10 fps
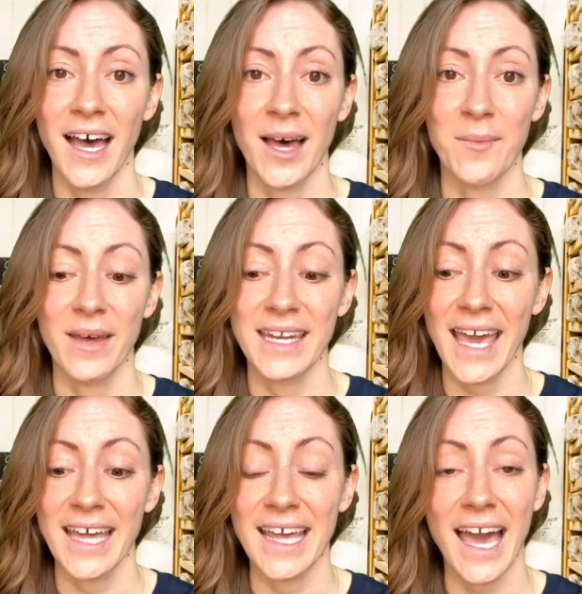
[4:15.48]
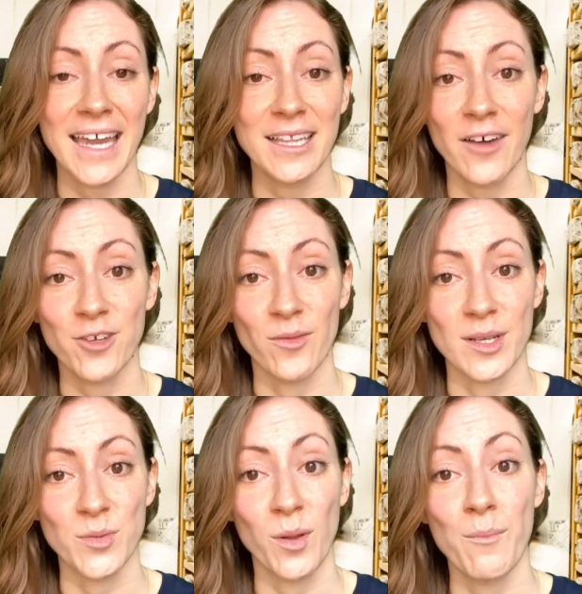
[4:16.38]
And again, any
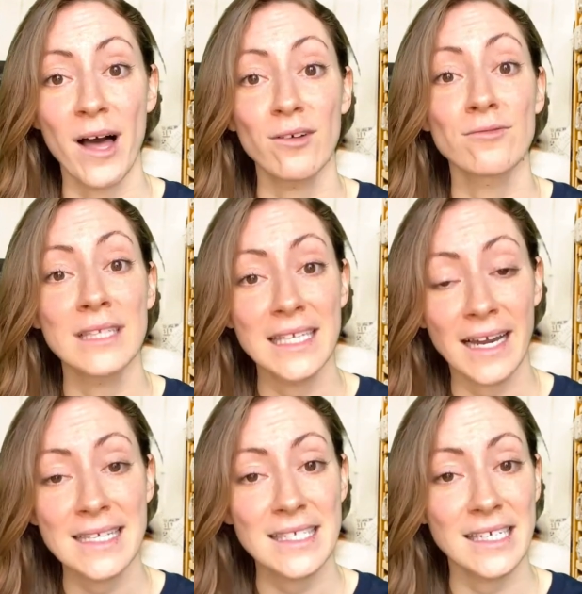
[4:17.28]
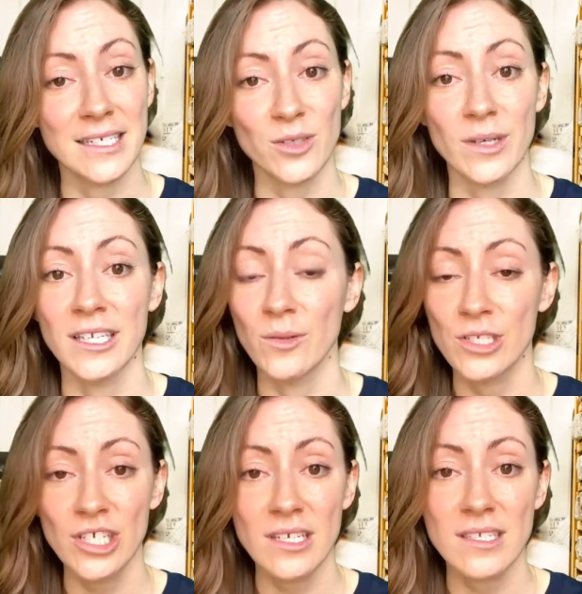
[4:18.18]
leftovers will melt really nicely into a
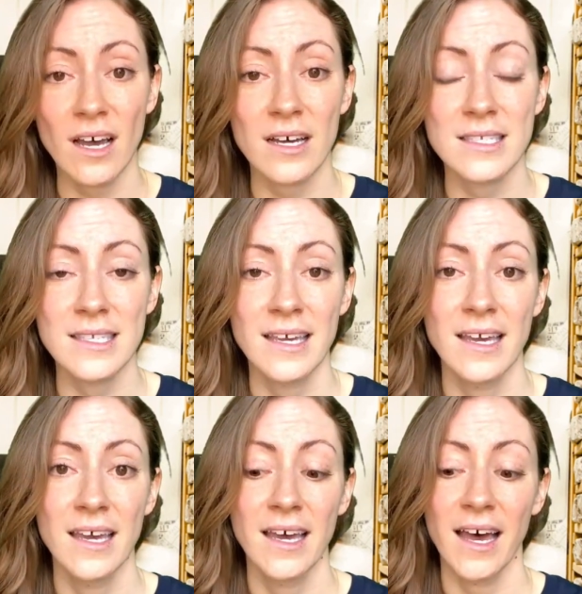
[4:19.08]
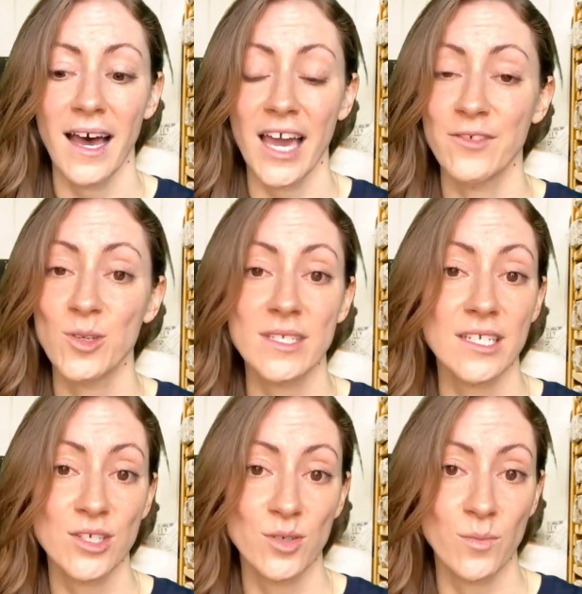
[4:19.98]
cheese sauce. I've used
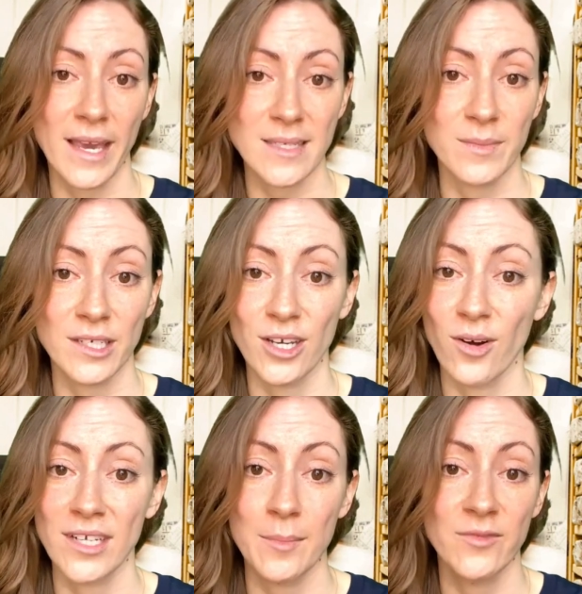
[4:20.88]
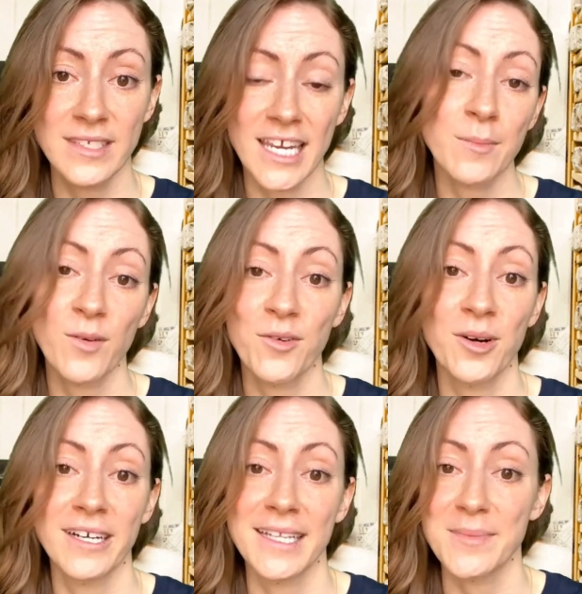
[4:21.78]
it to make something to go on top of a steak
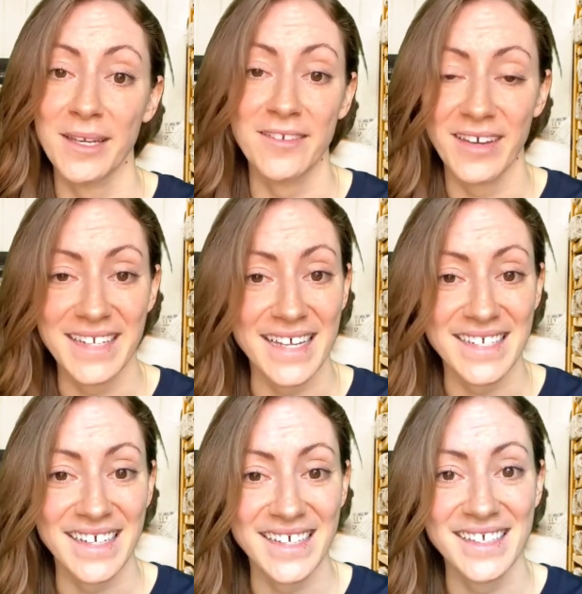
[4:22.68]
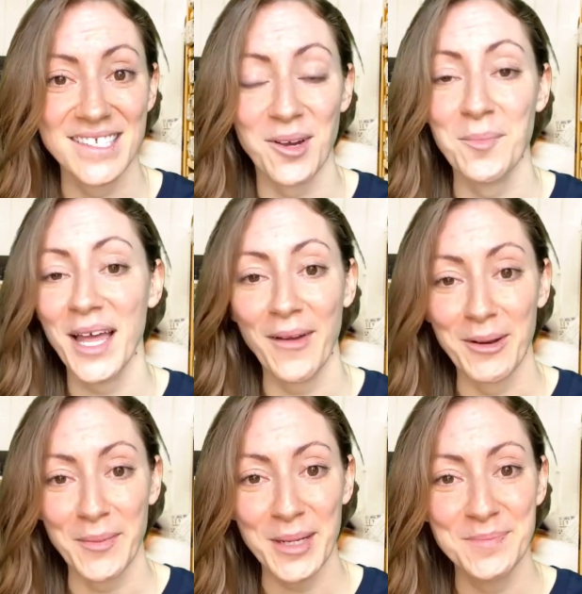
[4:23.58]
before, and it's been fantastic. So play
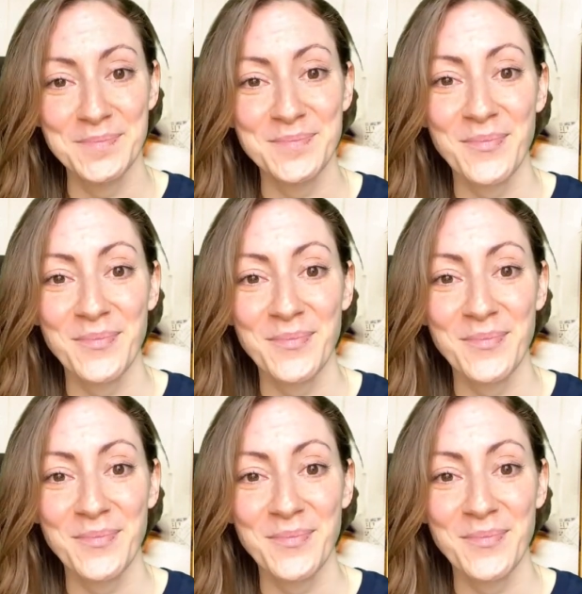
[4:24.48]
around a bit.